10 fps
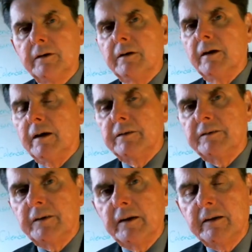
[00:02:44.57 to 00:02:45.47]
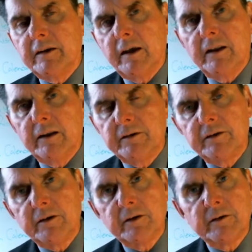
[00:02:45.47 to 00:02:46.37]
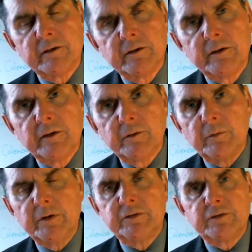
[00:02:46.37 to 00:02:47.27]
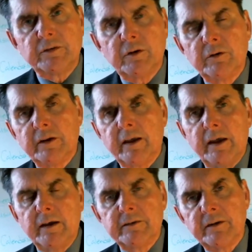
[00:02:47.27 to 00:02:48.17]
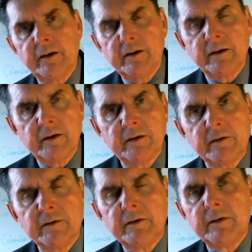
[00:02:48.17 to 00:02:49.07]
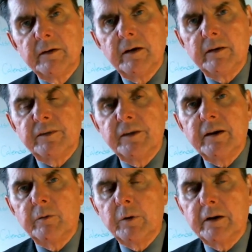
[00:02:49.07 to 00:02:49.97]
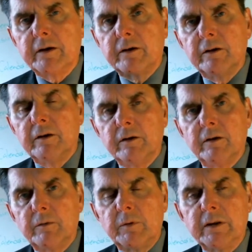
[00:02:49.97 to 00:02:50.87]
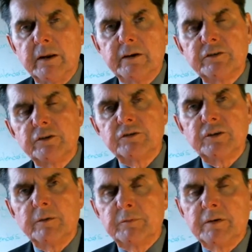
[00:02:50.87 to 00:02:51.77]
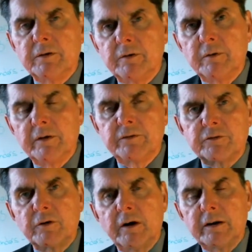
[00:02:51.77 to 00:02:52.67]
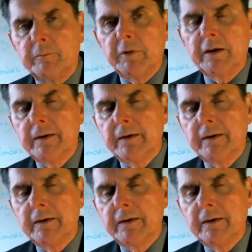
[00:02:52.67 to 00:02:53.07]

a state calendar, which only has a theoretical relationship to astronomy,